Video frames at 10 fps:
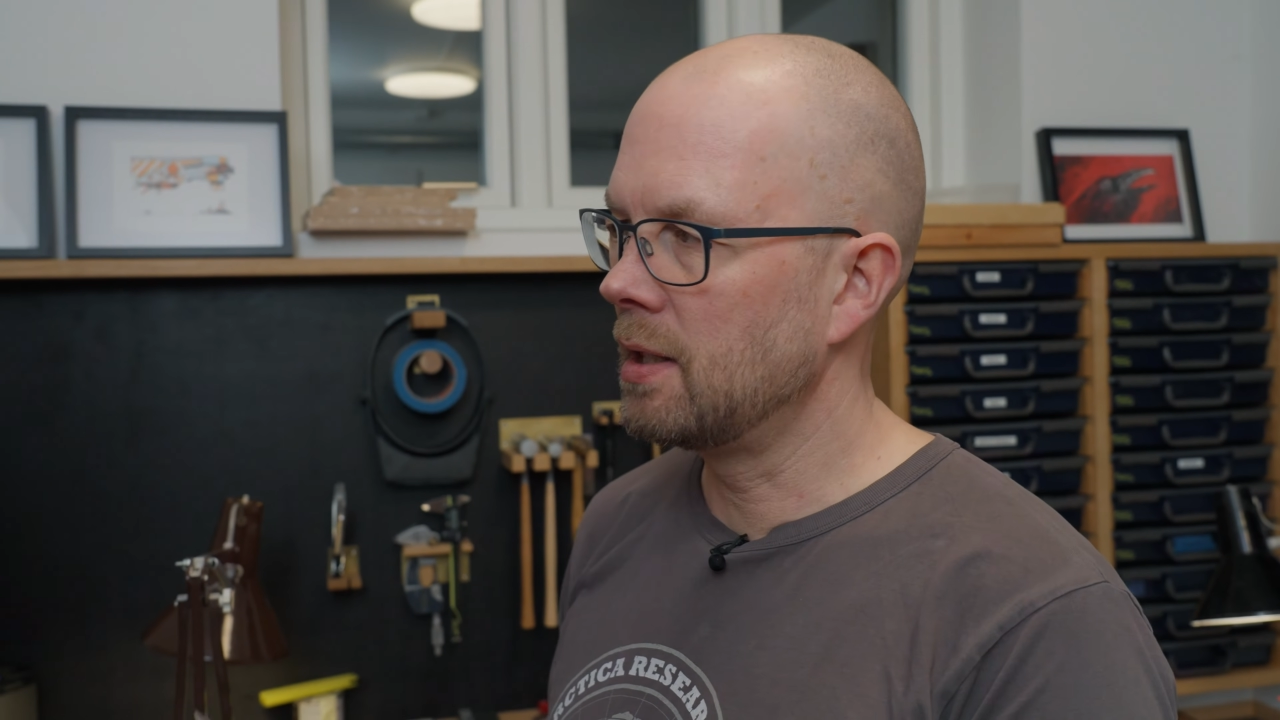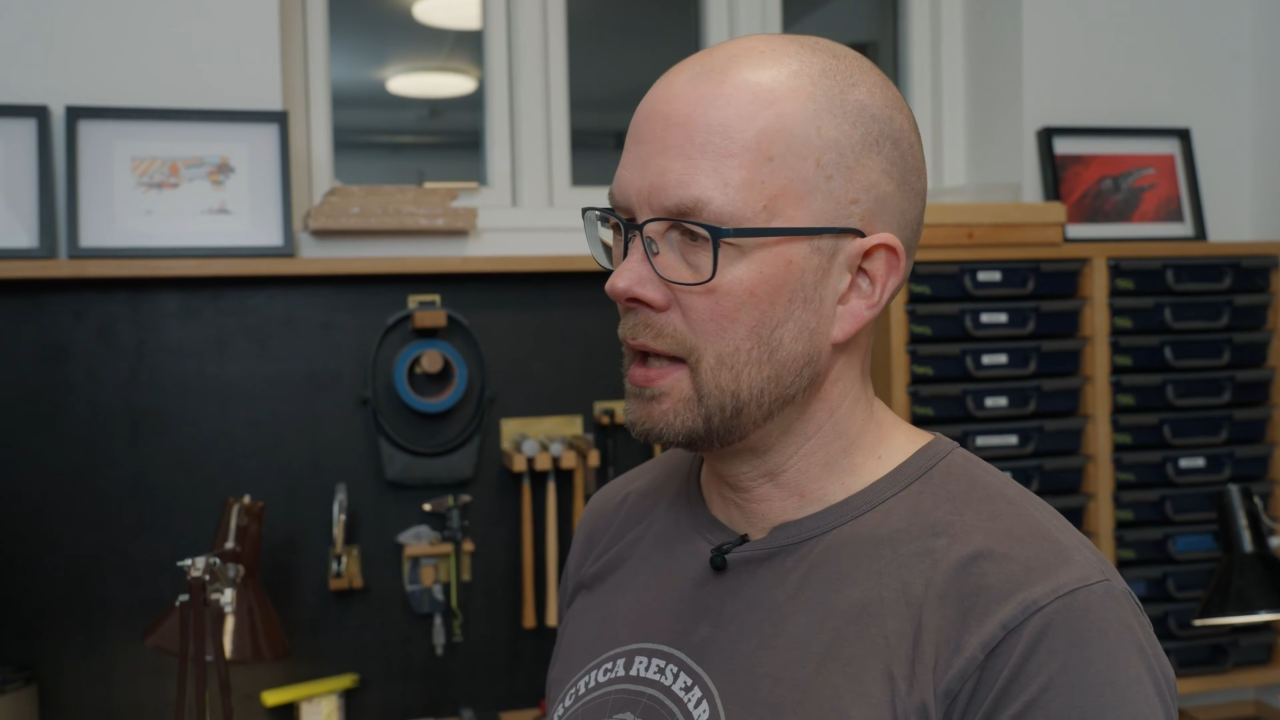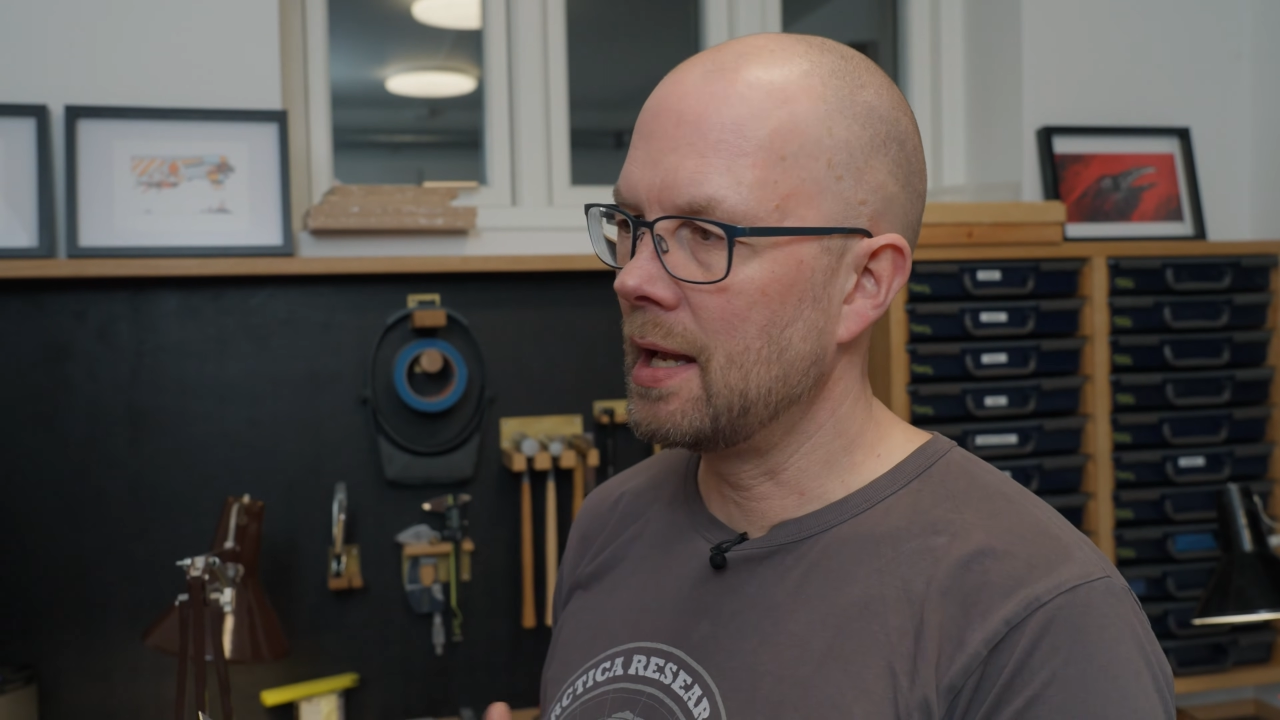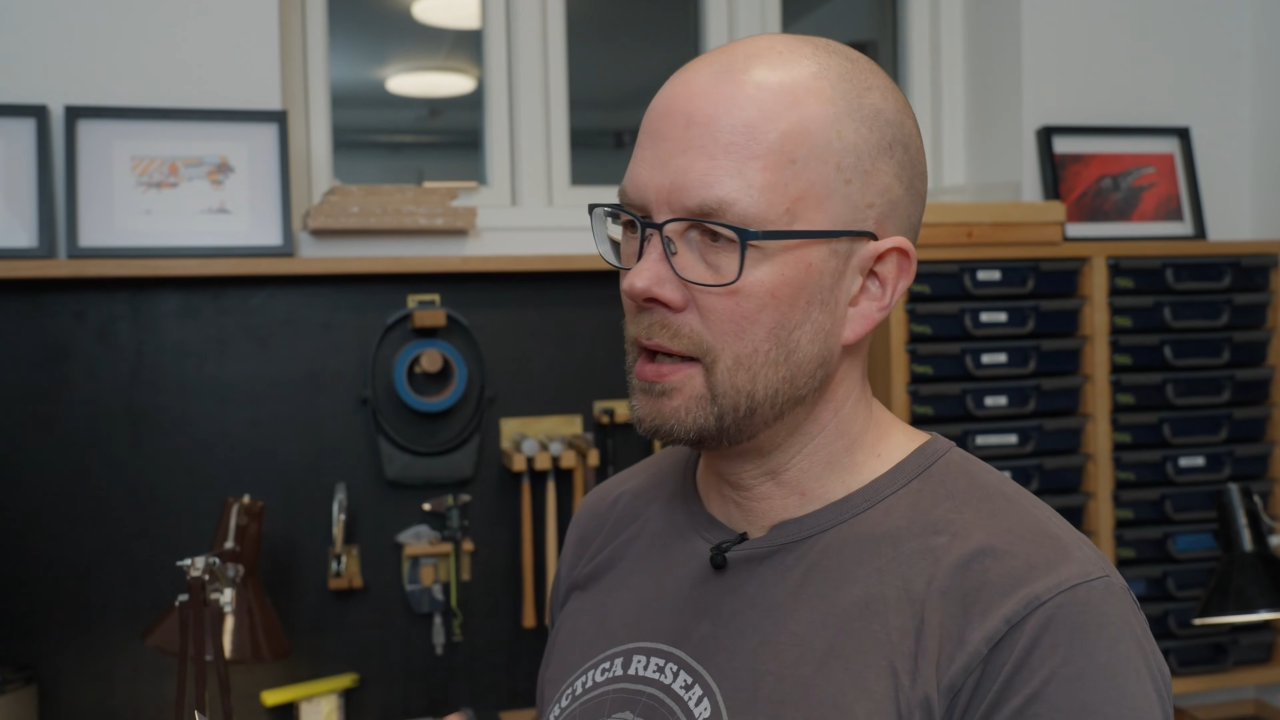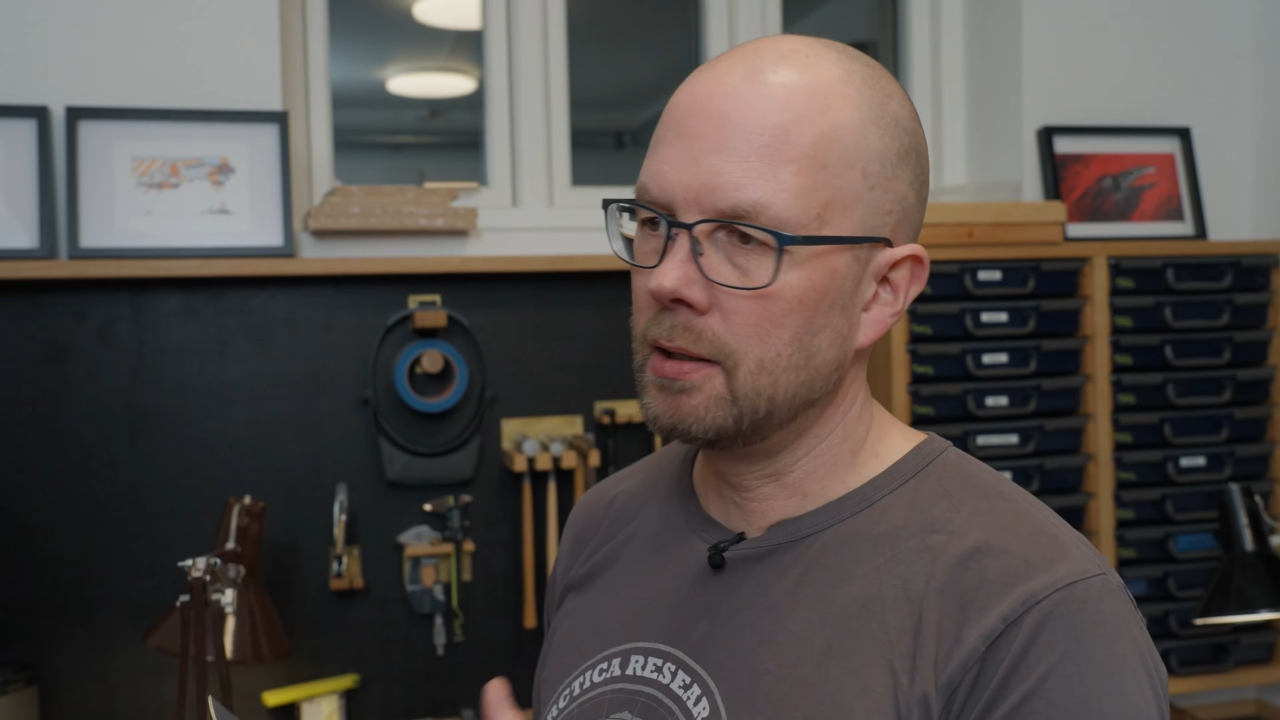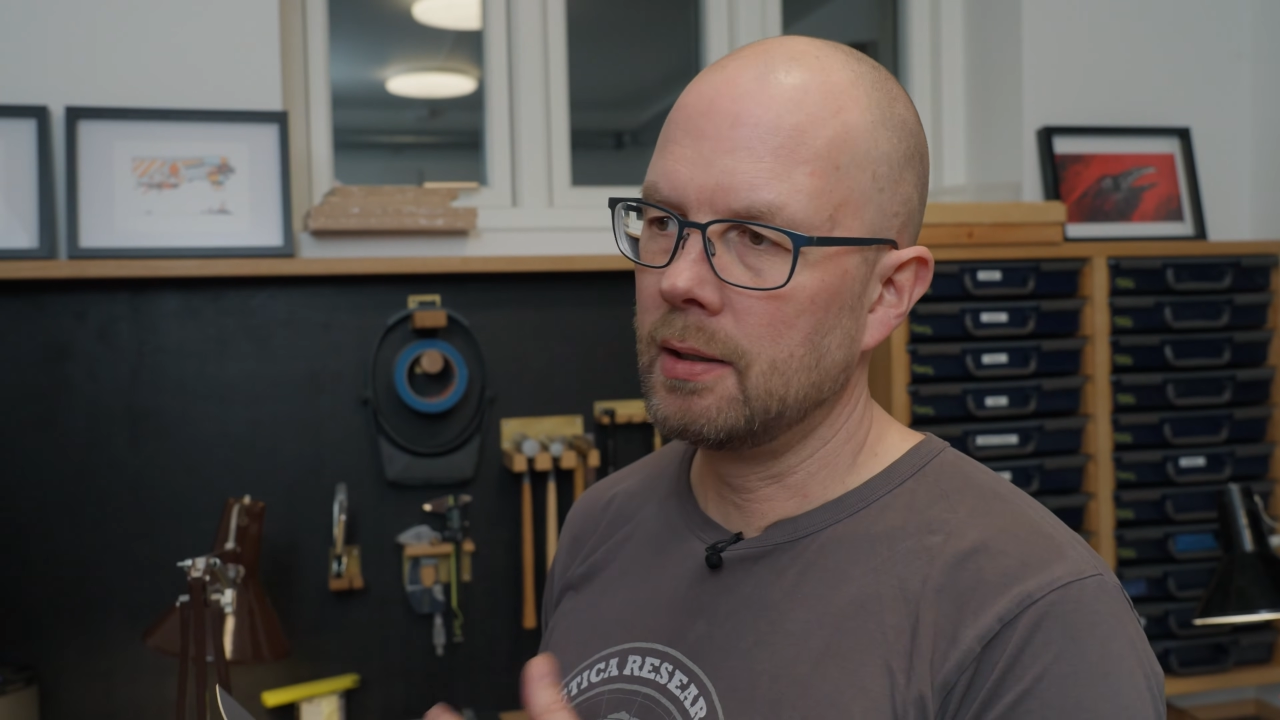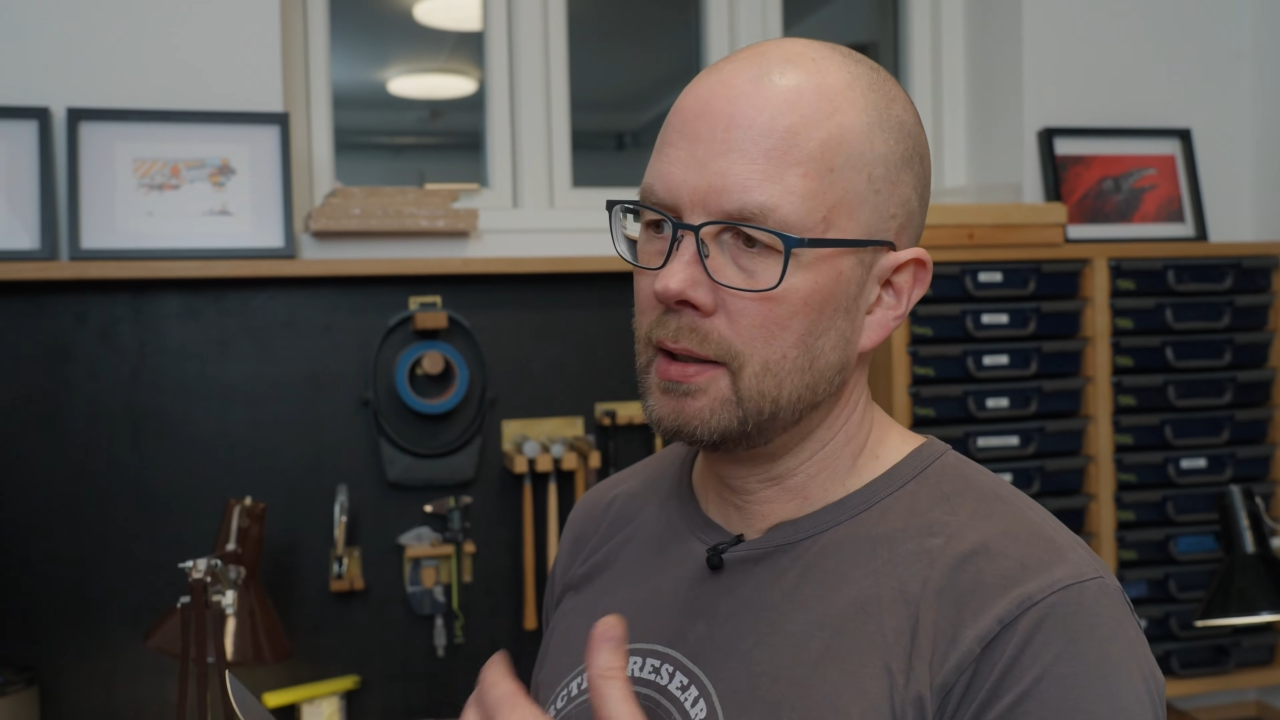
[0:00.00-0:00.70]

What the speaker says: than